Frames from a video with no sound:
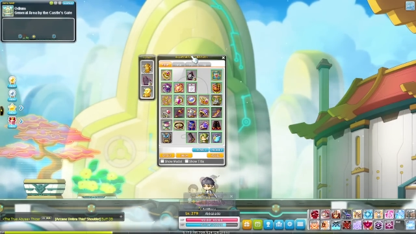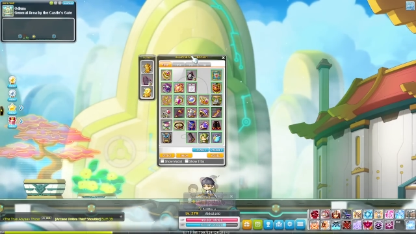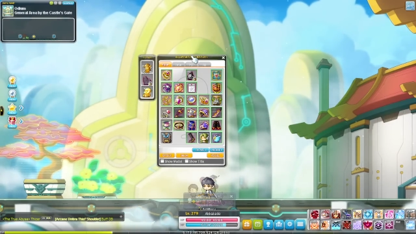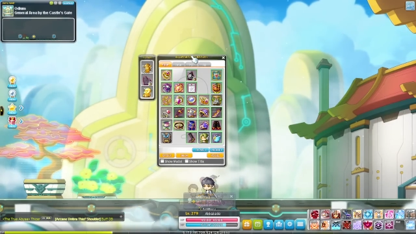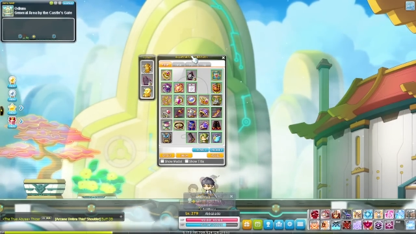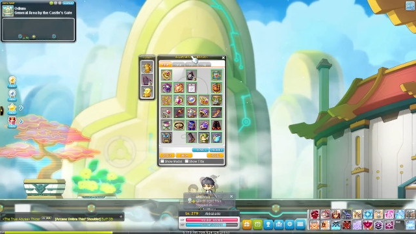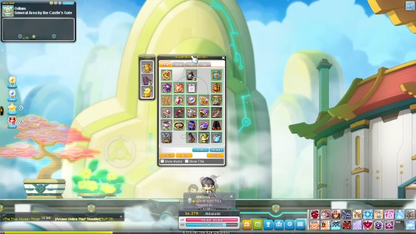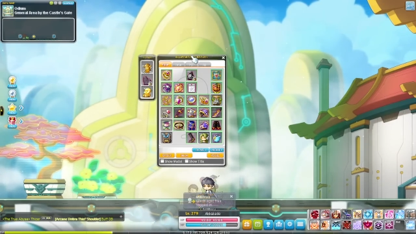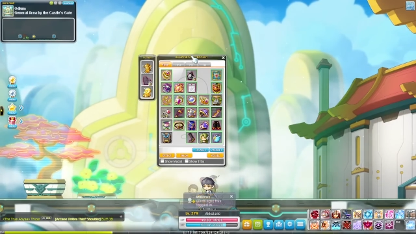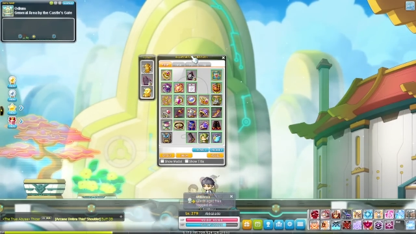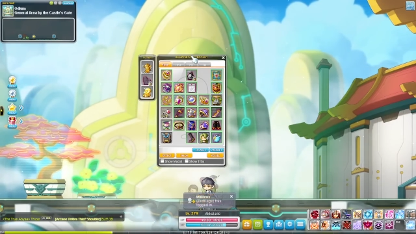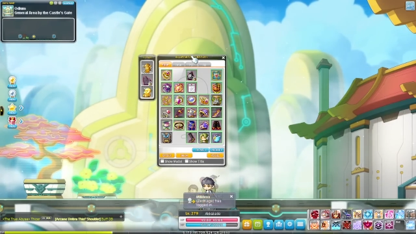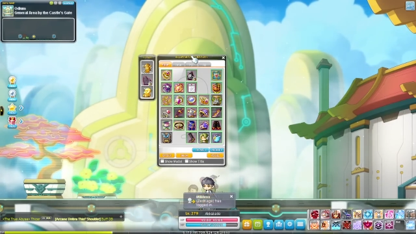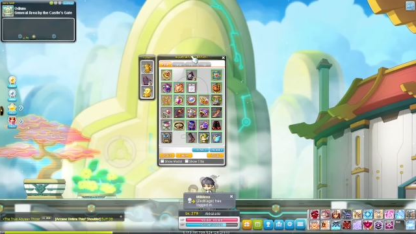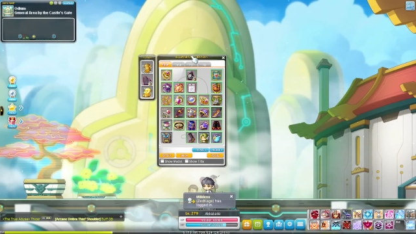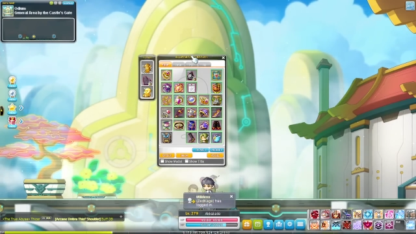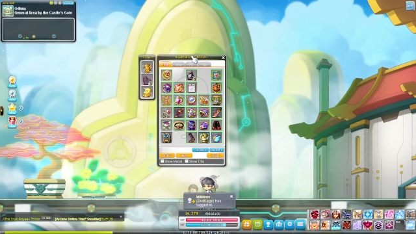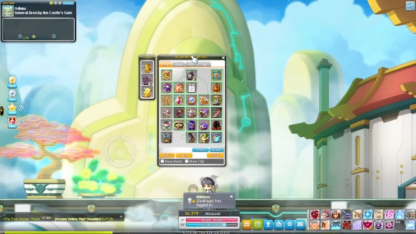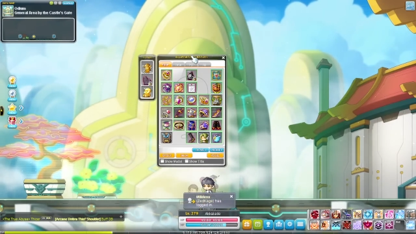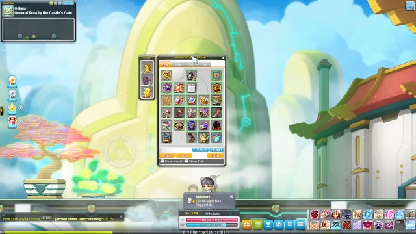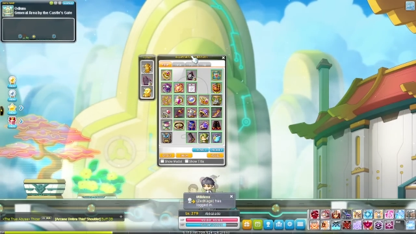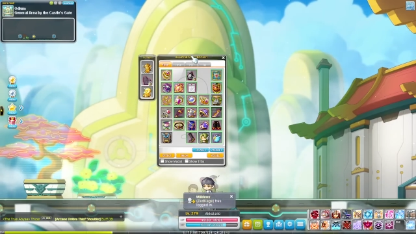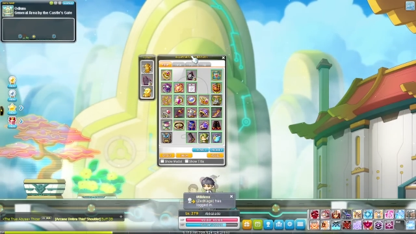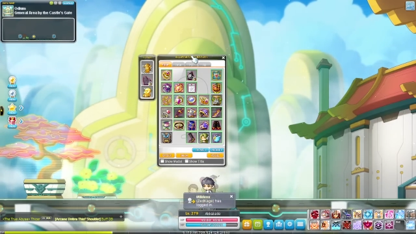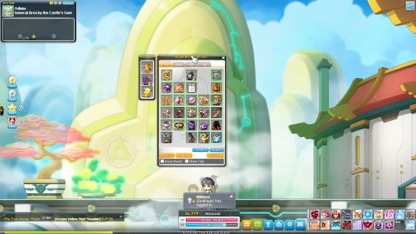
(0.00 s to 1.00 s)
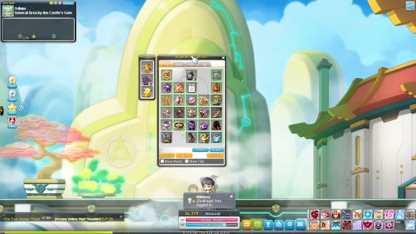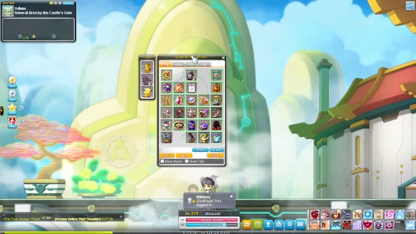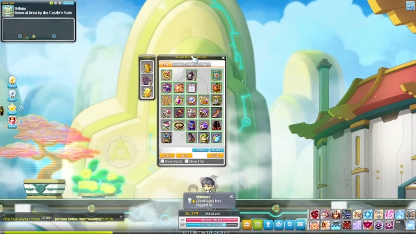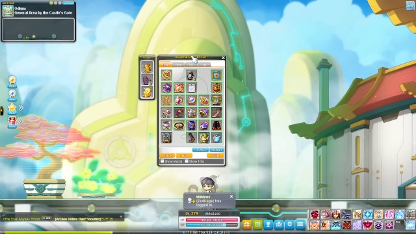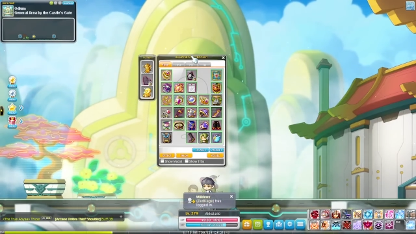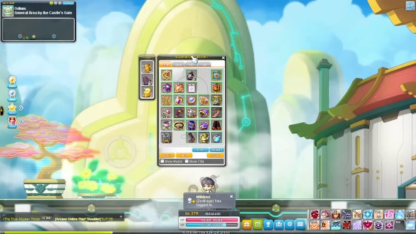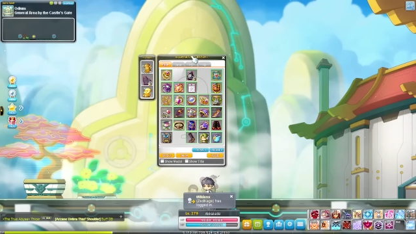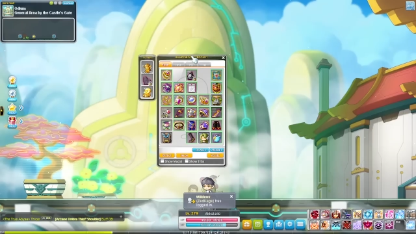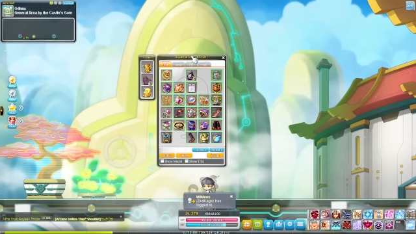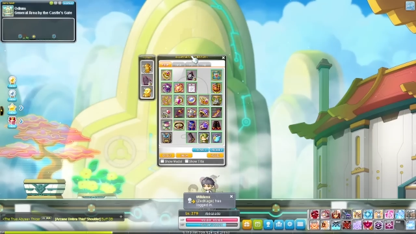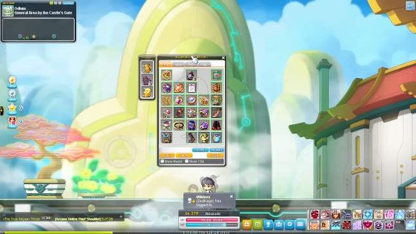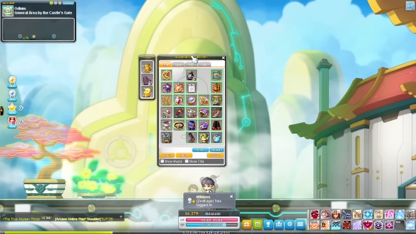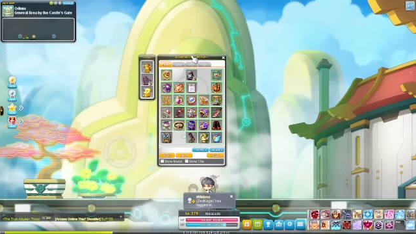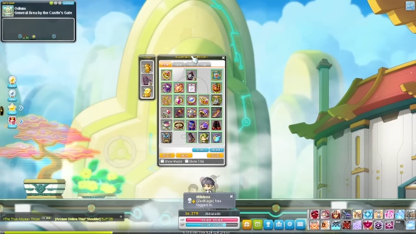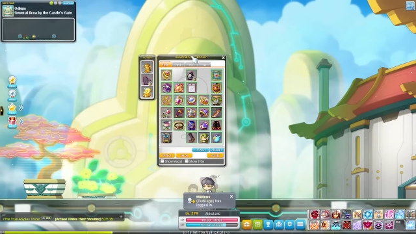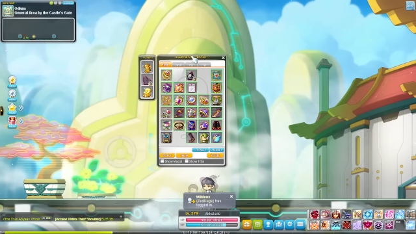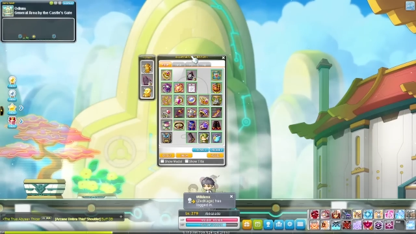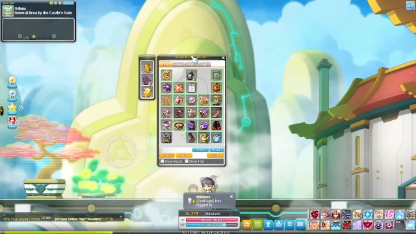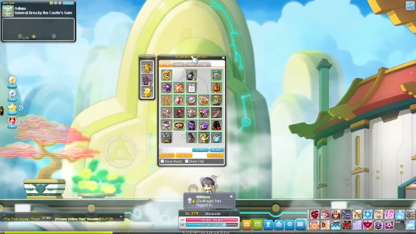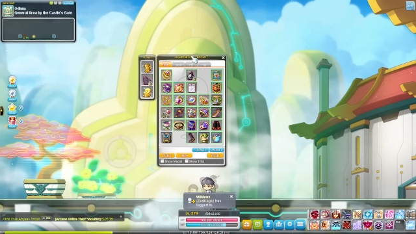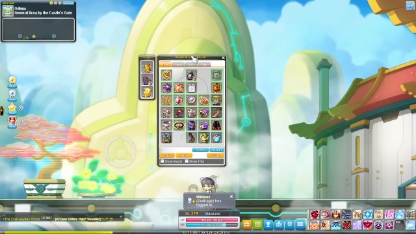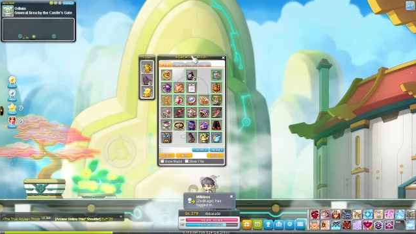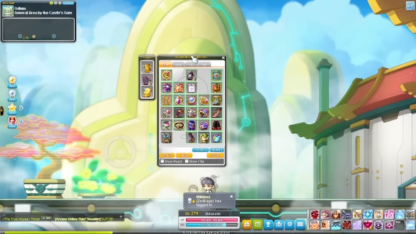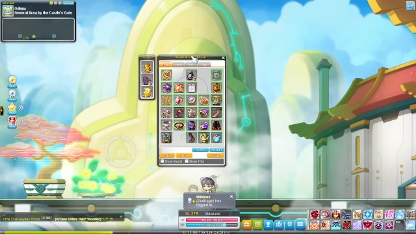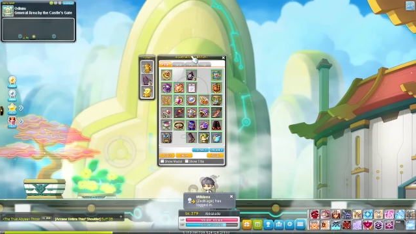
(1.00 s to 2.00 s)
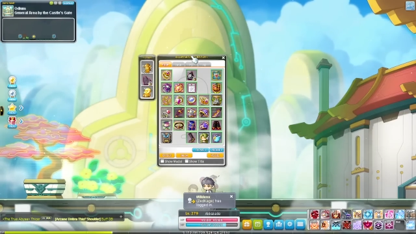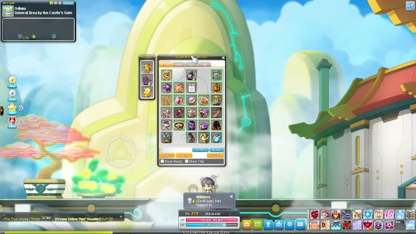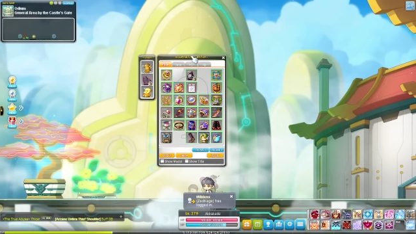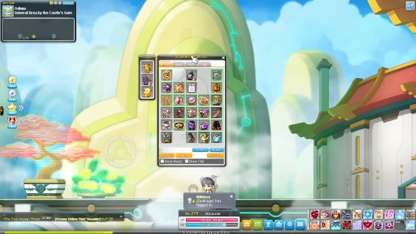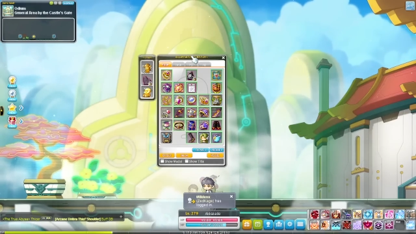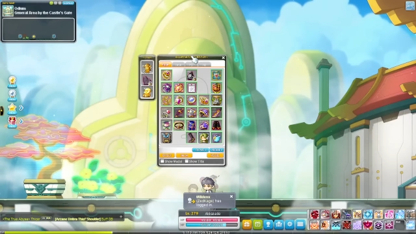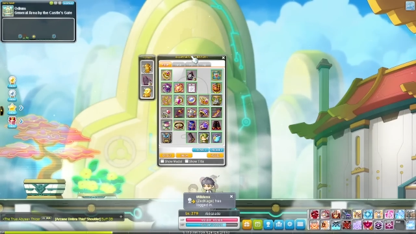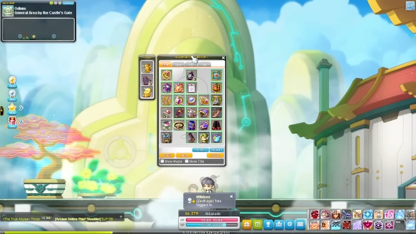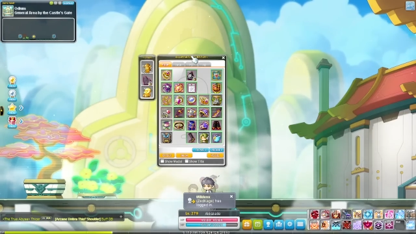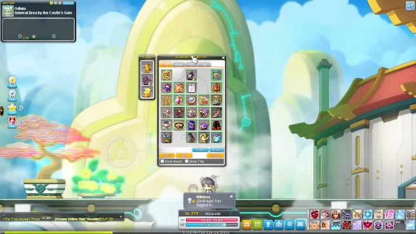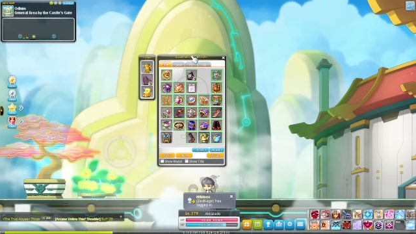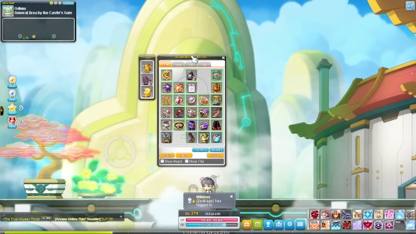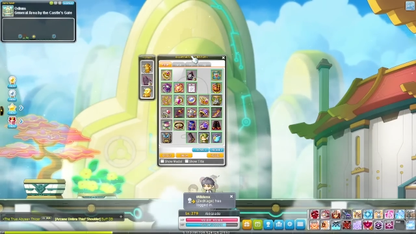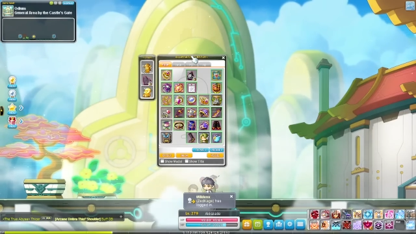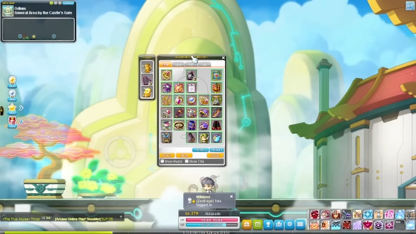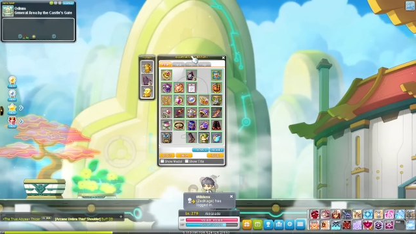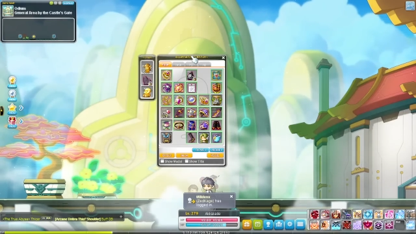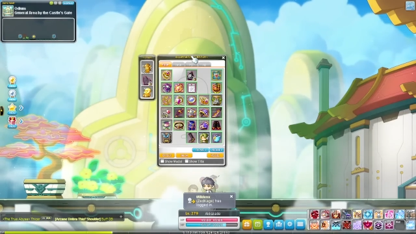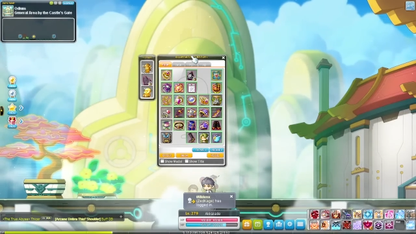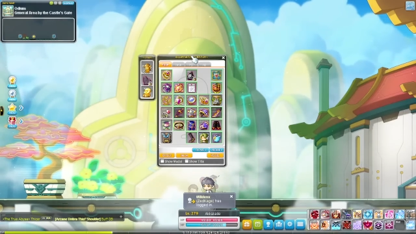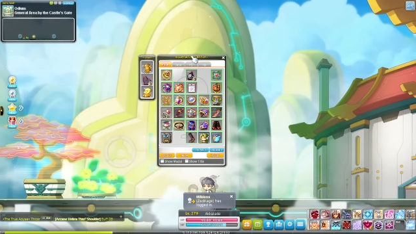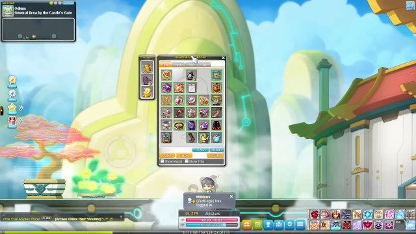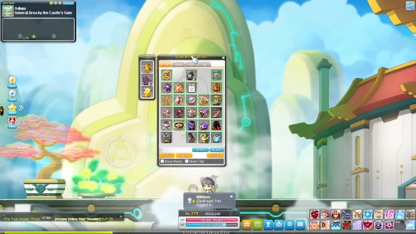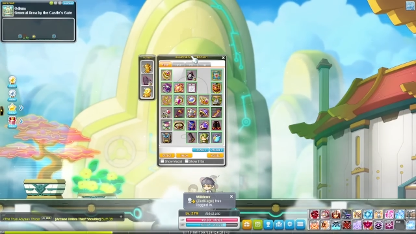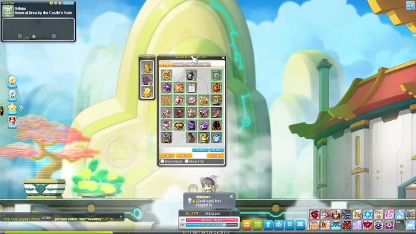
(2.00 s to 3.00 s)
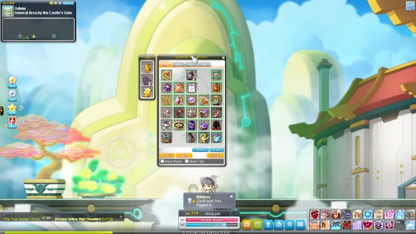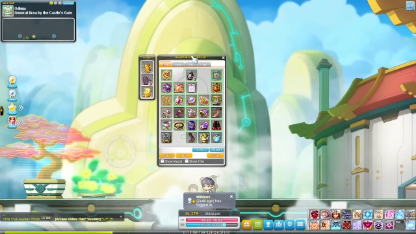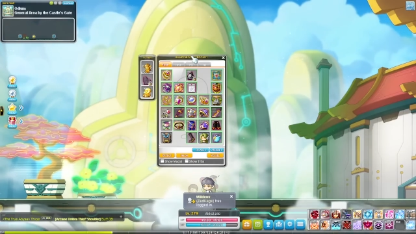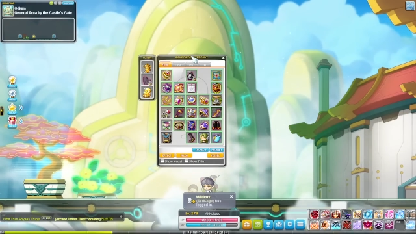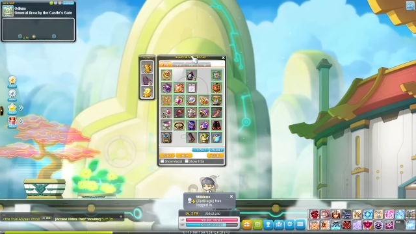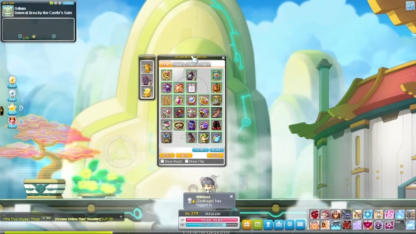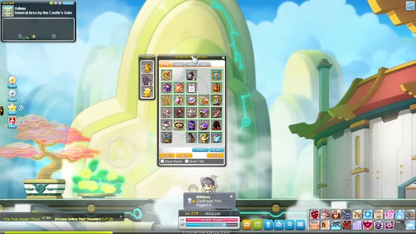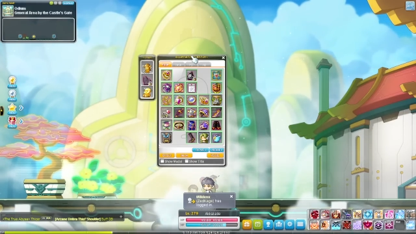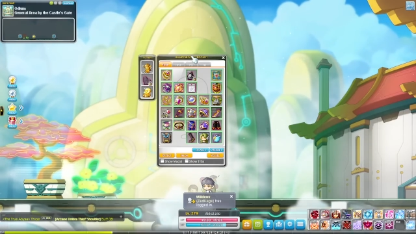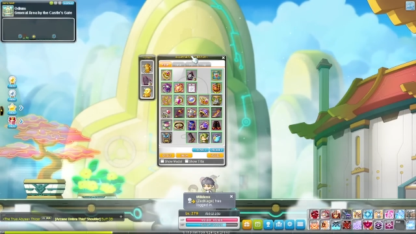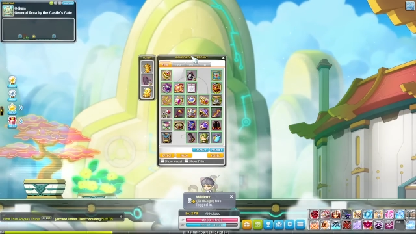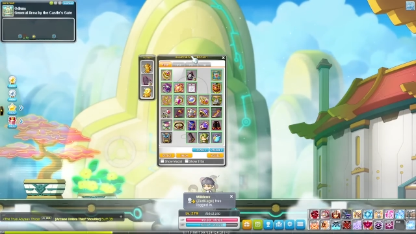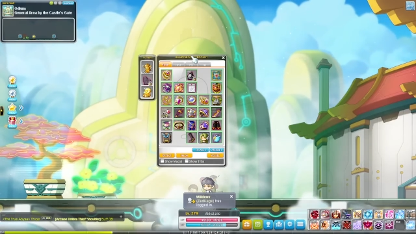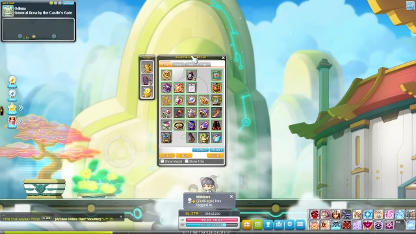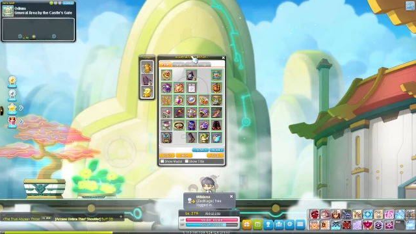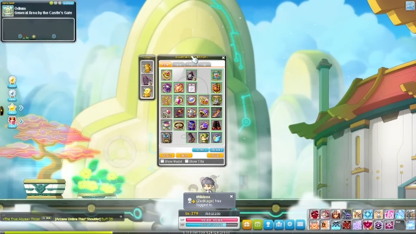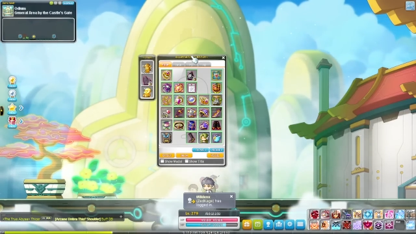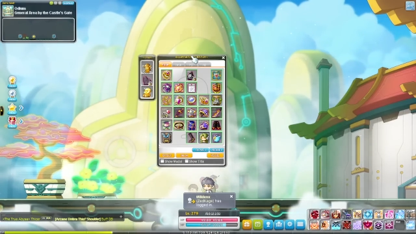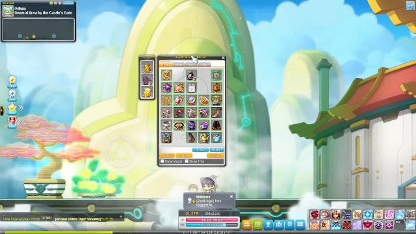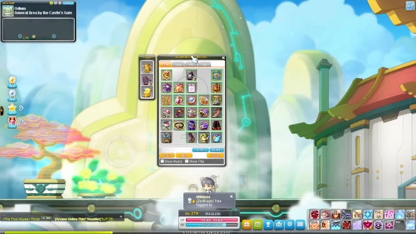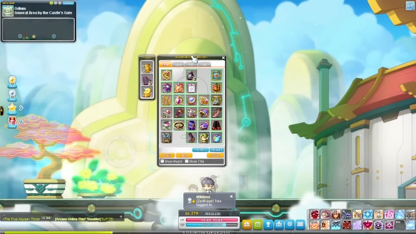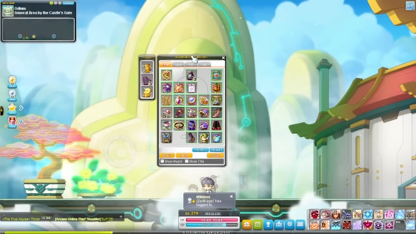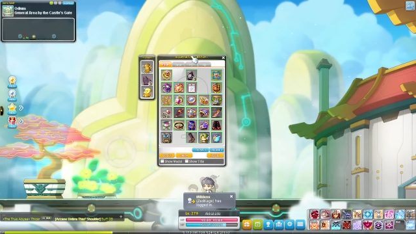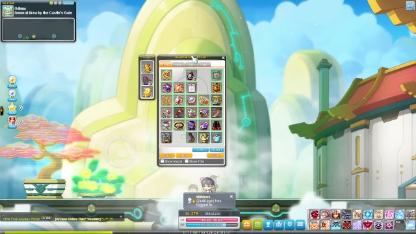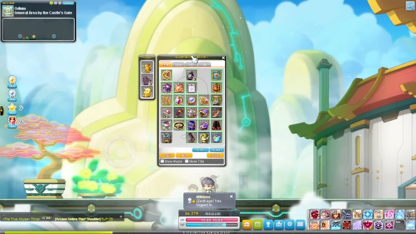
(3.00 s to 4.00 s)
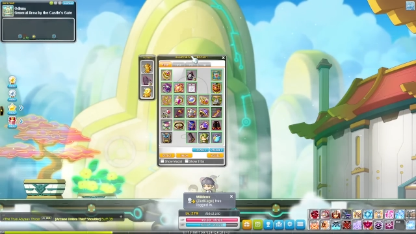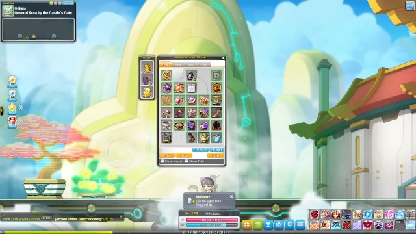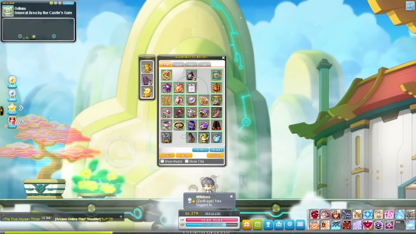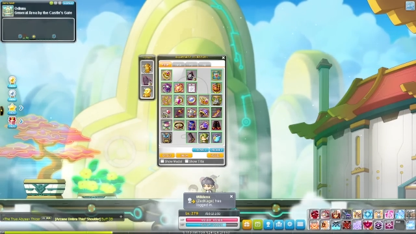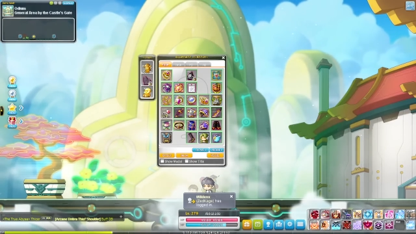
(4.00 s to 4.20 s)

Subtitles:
Nobody's mouth can be seen.